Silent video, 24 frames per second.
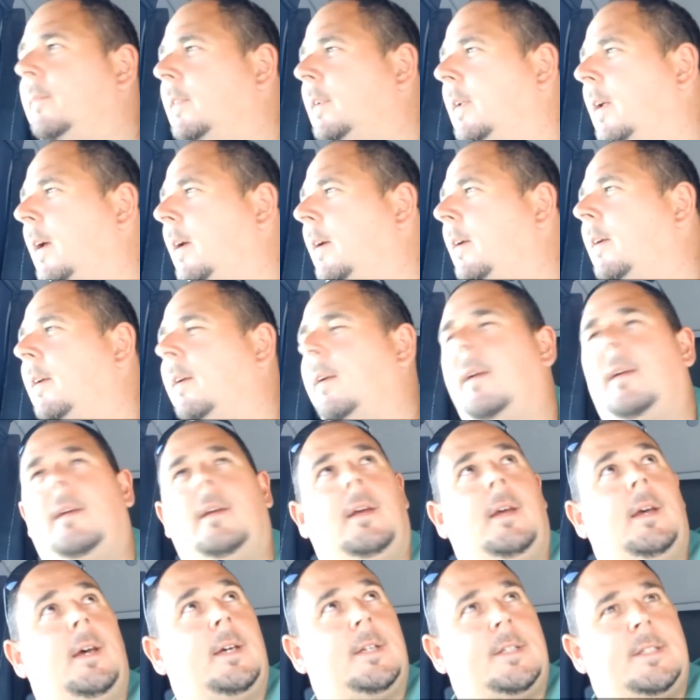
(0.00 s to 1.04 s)
Yeah?
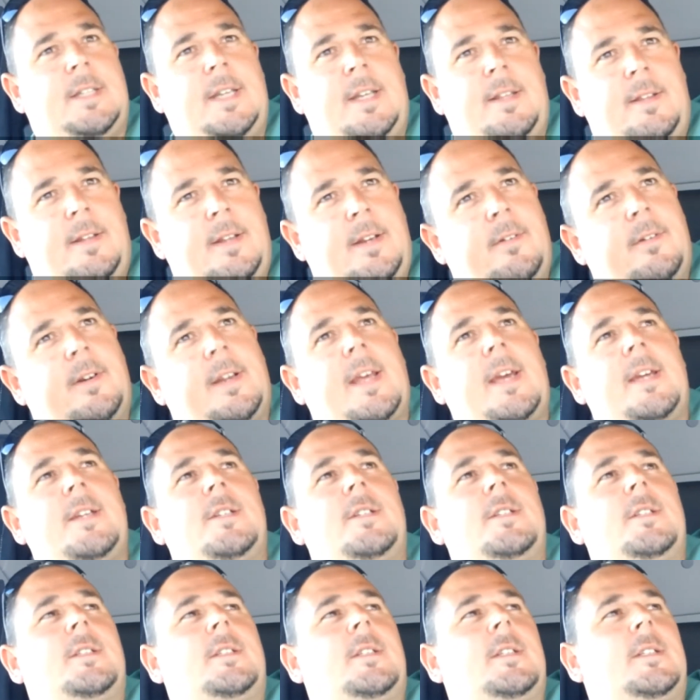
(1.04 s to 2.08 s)
I set the
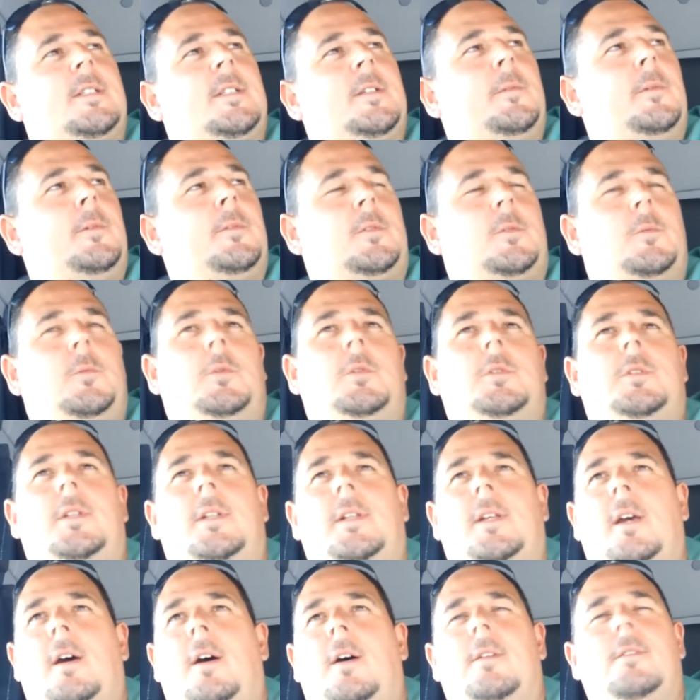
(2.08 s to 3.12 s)
irrigation system up to water
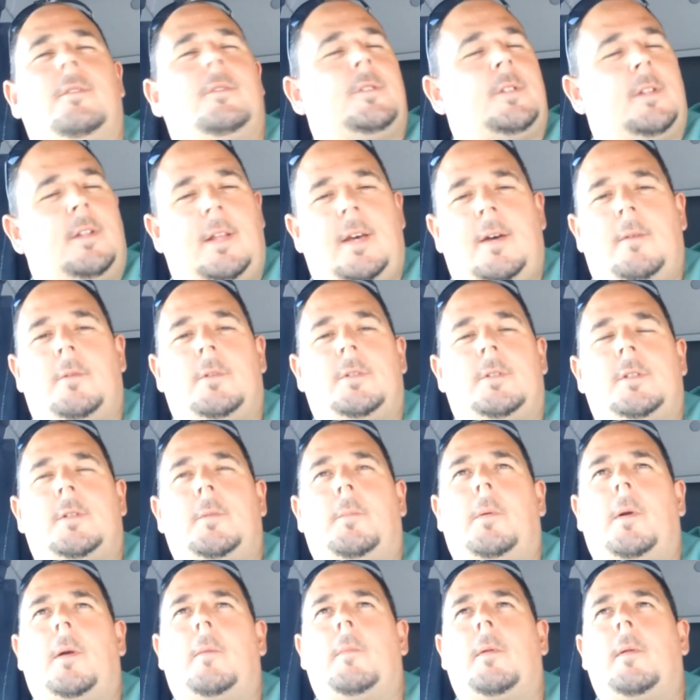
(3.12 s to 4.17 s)
the garden, so that wasn't a
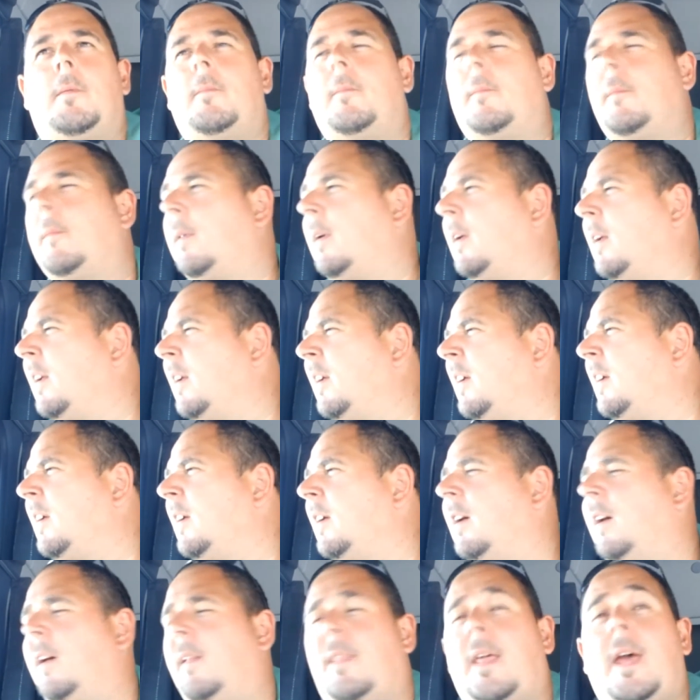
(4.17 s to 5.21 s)
problem.
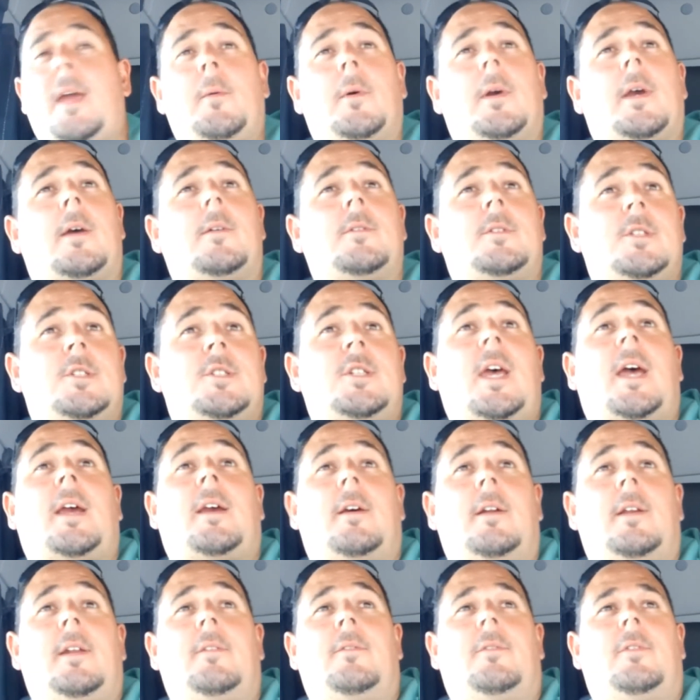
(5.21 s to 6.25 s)
And they were going to
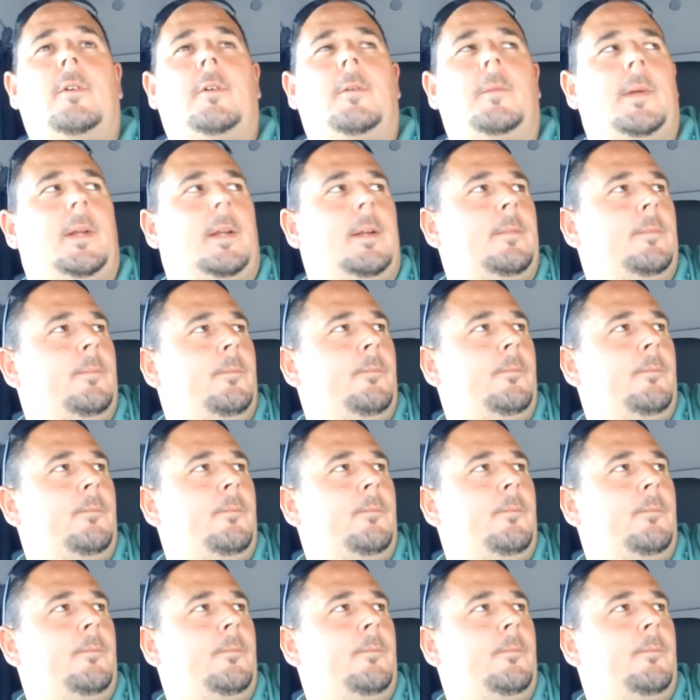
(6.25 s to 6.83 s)
check on it for me.